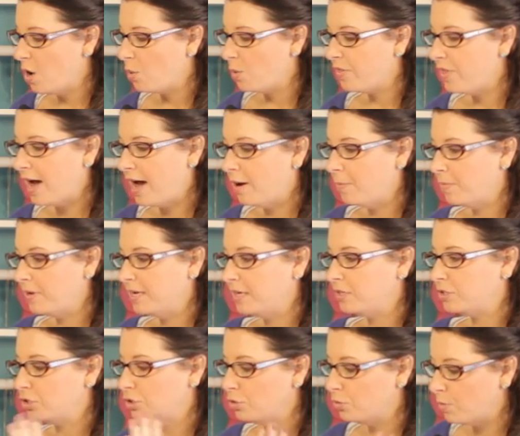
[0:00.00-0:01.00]
without
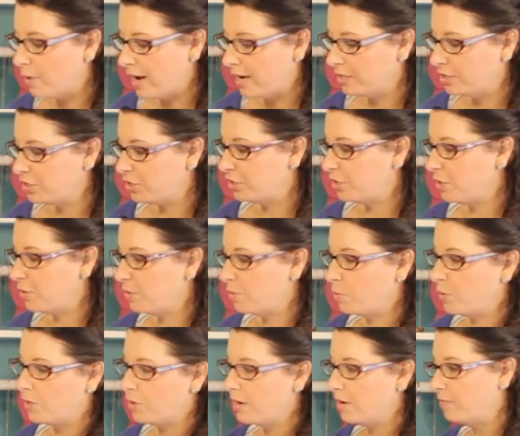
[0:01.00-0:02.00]
being too much. So
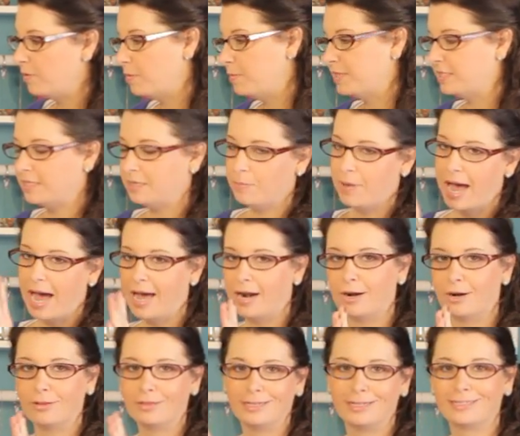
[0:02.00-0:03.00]
we don't have a busy
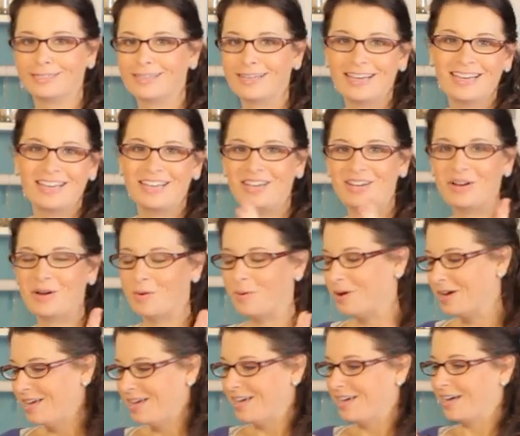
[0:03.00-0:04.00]
pattern that's, you
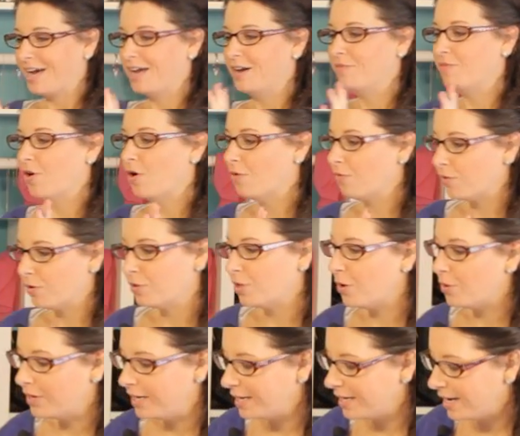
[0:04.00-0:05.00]
know, kind of
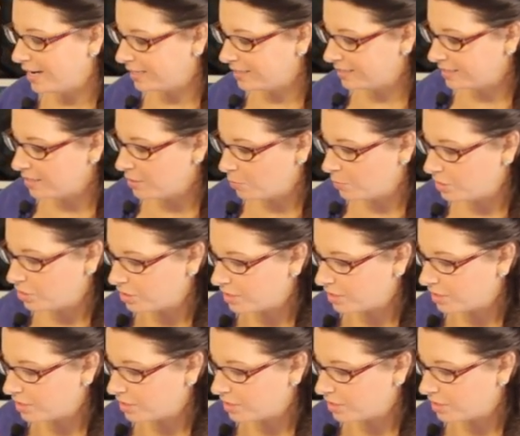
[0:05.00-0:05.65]
overloading us. We